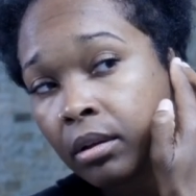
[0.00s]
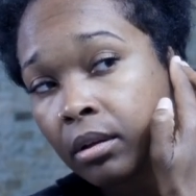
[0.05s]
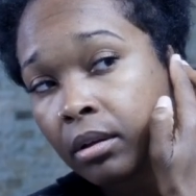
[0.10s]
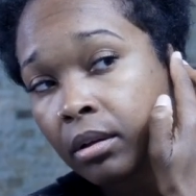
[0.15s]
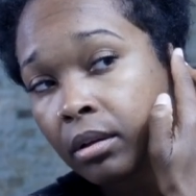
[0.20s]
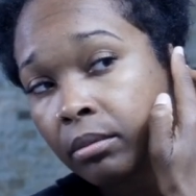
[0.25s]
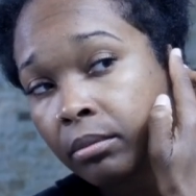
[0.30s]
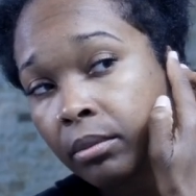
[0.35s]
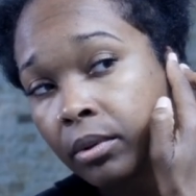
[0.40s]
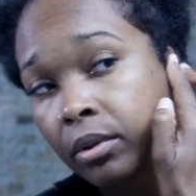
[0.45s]

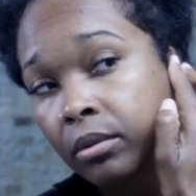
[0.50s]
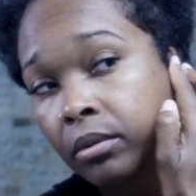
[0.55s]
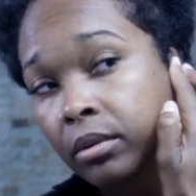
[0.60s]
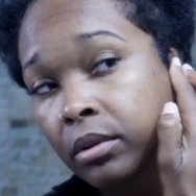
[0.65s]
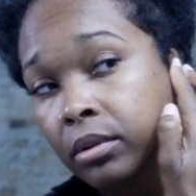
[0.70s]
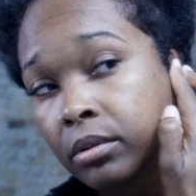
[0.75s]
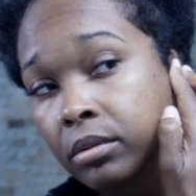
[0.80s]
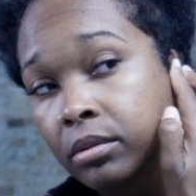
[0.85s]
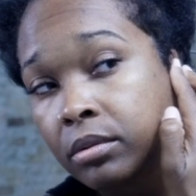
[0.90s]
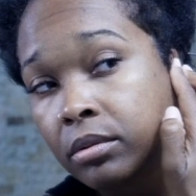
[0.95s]
I'm
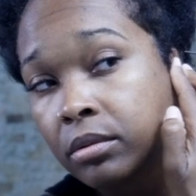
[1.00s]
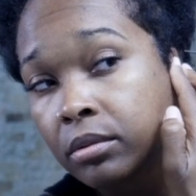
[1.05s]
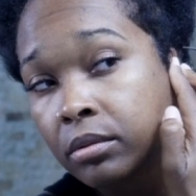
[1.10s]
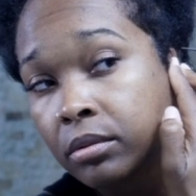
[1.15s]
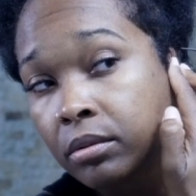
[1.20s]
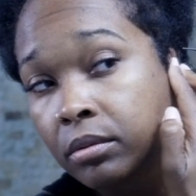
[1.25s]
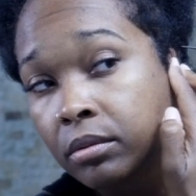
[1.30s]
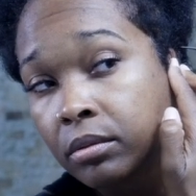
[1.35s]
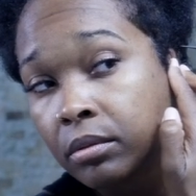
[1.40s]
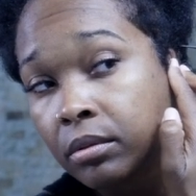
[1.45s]
going
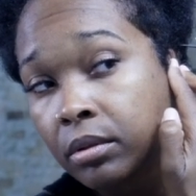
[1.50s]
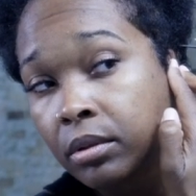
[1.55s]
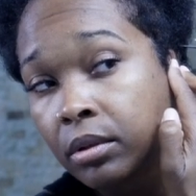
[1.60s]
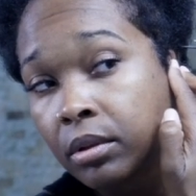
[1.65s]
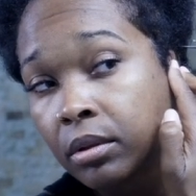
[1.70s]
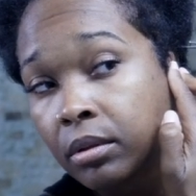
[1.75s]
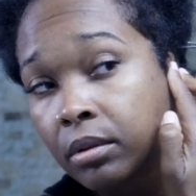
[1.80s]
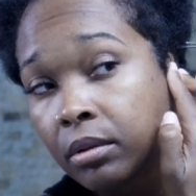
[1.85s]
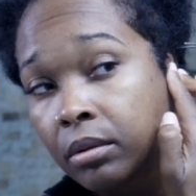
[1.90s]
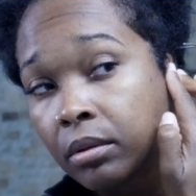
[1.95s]
to
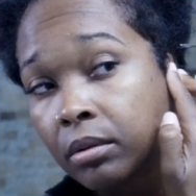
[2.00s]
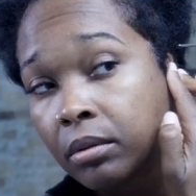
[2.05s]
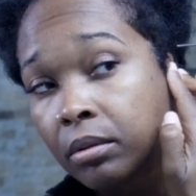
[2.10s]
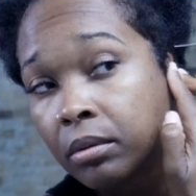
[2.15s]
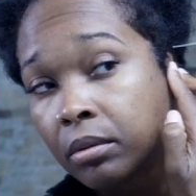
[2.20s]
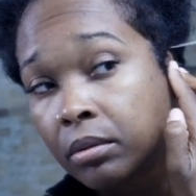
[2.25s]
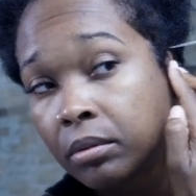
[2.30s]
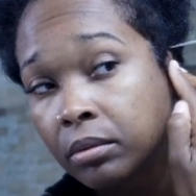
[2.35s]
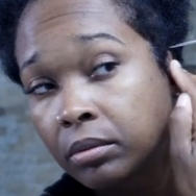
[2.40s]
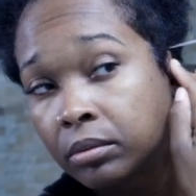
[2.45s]

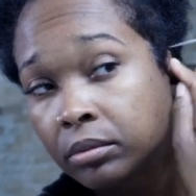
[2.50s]
go